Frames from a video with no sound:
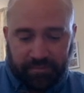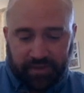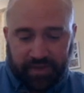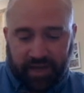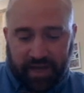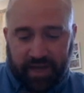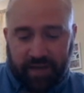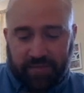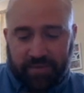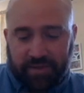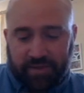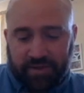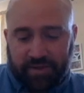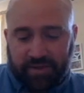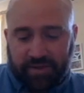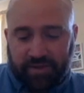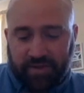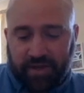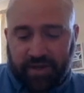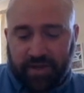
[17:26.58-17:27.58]
aimed at
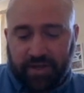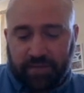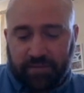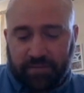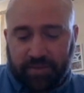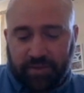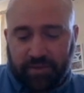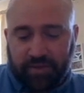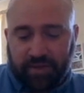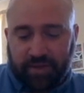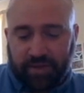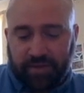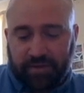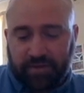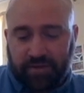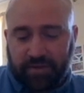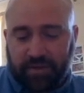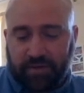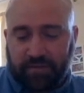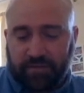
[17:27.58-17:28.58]
designing
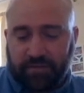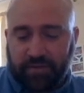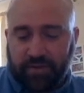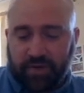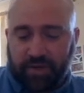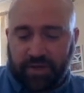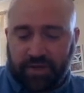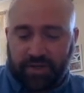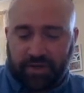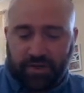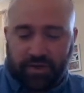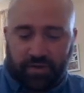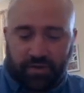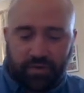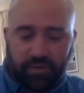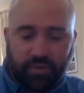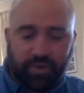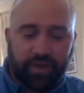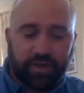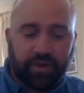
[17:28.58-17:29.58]
buildings and furniture
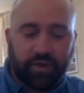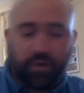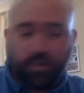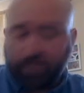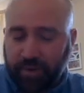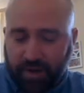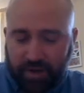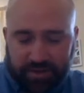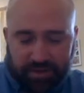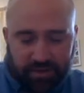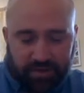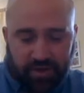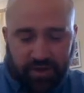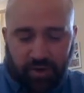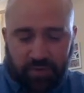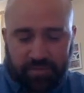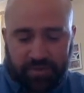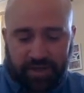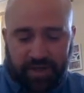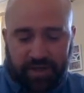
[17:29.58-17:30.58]
where no part of the
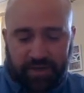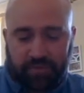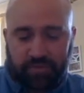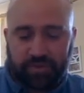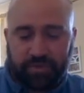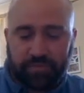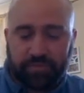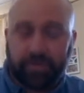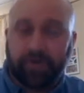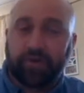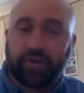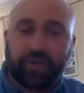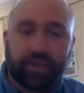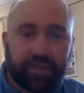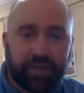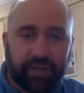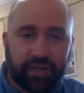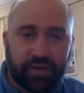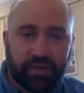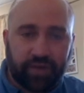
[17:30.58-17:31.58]
object was purely
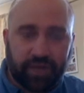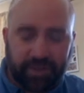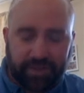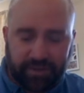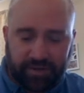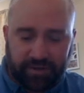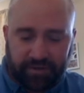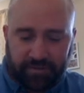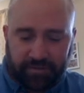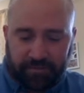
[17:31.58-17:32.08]
decoration,